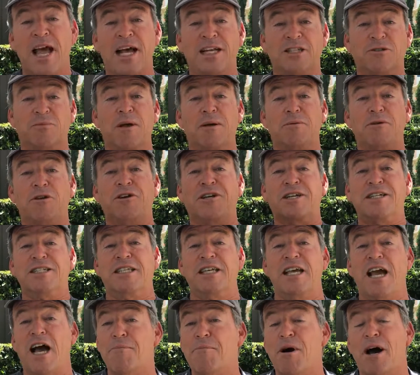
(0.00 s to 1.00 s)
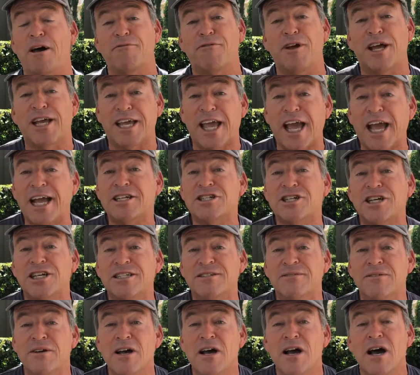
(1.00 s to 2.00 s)
As maybe you can see, I'm on
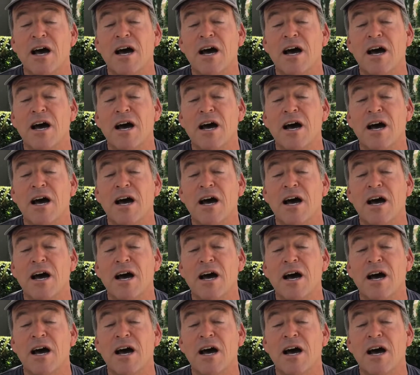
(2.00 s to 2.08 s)
vacation.